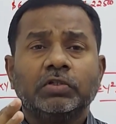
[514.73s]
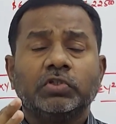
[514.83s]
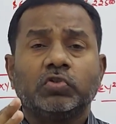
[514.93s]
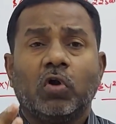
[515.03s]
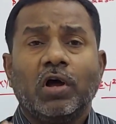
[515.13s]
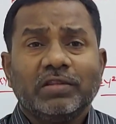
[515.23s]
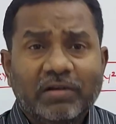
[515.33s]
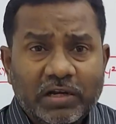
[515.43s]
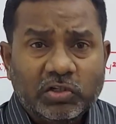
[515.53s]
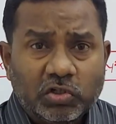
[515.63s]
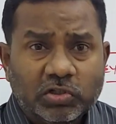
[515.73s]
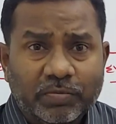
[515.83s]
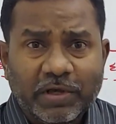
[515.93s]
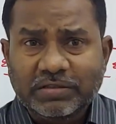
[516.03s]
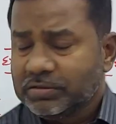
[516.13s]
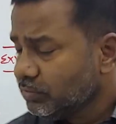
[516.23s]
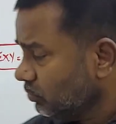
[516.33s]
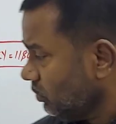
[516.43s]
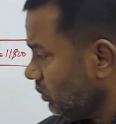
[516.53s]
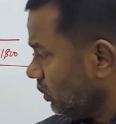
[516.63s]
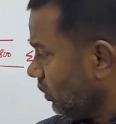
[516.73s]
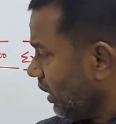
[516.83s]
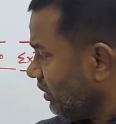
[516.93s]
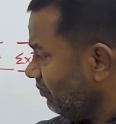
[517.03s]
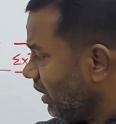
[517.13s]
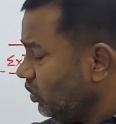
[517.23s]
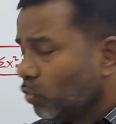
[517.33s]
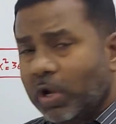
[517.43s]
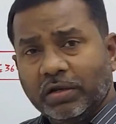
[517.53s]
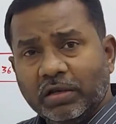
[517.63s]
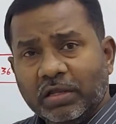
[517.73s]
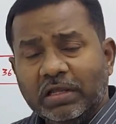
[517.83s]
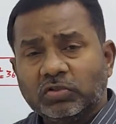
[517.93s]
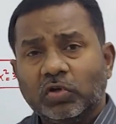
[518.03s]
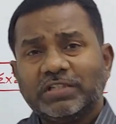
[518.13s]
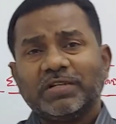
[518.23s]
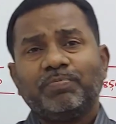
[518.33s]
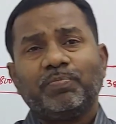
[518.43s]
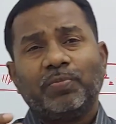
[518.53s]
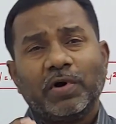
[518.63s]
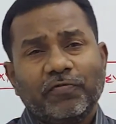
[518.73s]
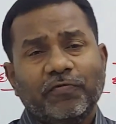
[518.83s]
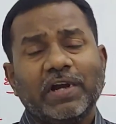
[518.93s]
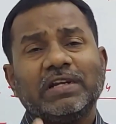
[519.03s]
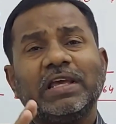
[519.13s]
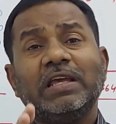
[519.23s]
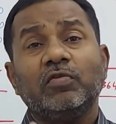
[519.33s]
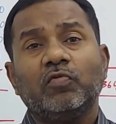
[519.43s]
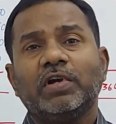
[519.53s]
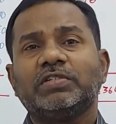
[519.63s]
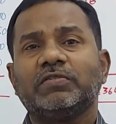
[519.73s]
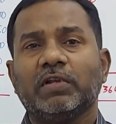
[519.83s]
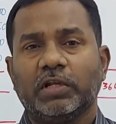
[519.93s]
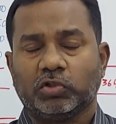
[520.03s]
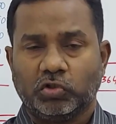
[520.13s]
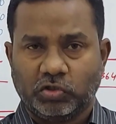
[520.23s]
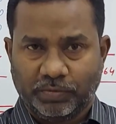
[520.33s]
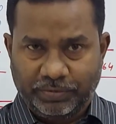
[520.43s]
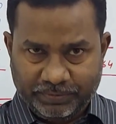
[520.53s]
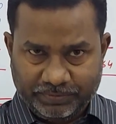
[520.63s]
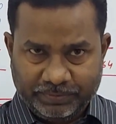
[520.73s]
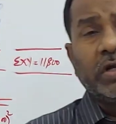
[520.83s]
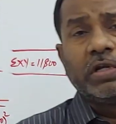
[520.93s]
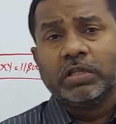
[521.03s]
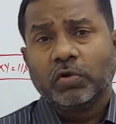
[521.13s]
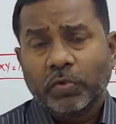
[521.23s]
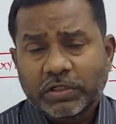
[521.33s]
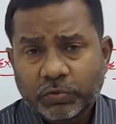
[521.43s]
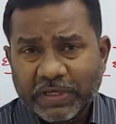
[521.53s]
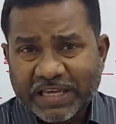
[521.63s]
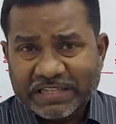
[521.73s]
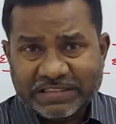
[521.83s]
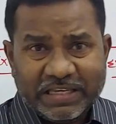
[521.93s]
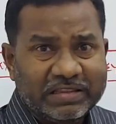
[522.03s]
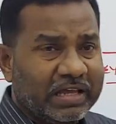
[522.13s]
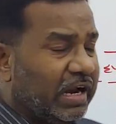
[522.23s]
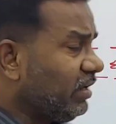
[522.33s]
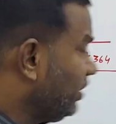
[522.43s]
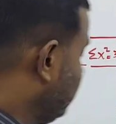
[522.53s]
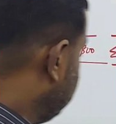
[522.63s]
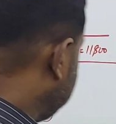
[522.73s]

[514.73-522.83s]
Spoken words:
strong the relationship is? Look at the value 1. So it's a perfect inverse relationship. So in other words, we can say that